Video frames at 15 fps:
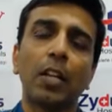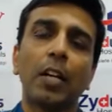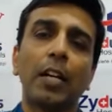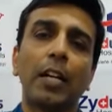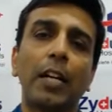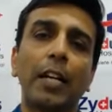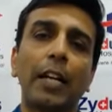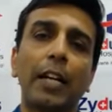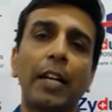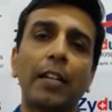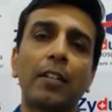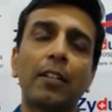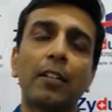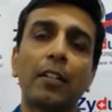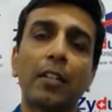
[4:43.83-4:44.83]

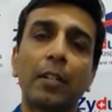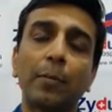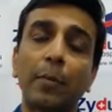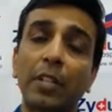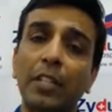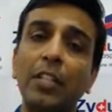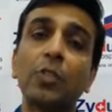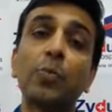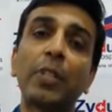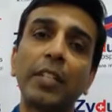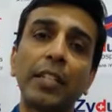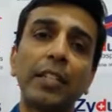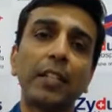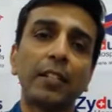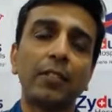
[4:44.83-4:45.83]
but his
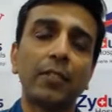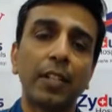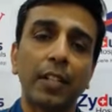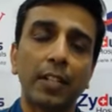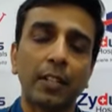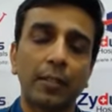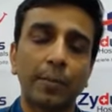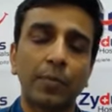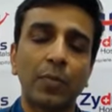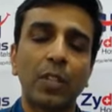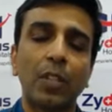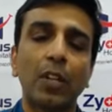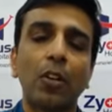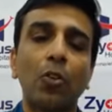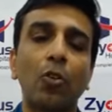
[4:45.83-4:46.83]
breathing is there.
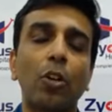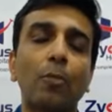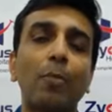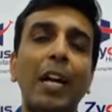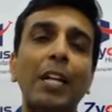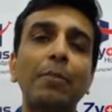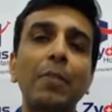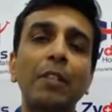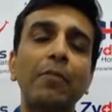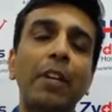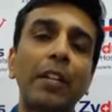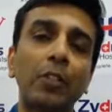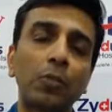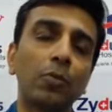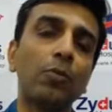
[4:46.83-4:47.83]
Or might be
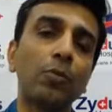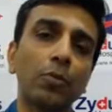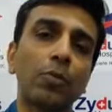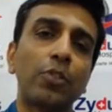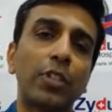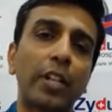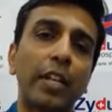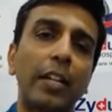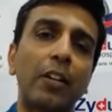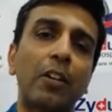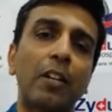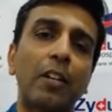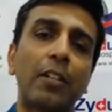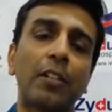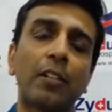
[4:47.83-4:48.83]
when you shake
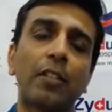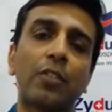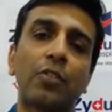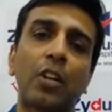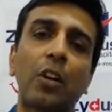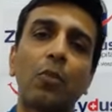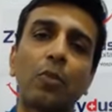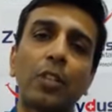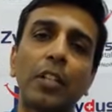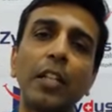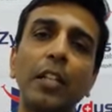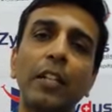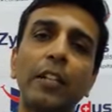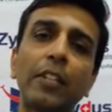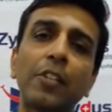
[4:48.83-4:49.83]
and shout,
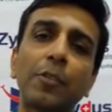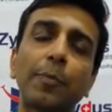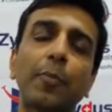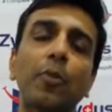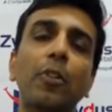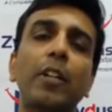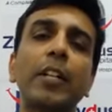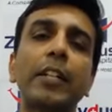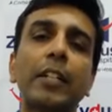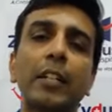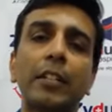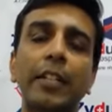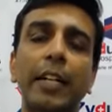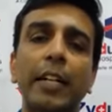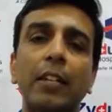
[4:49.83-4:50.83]
he'll respond
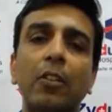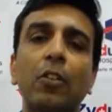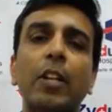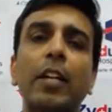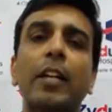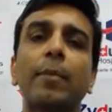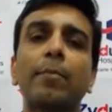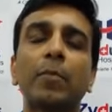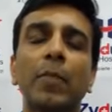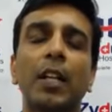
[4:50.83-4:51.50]
little that, okay,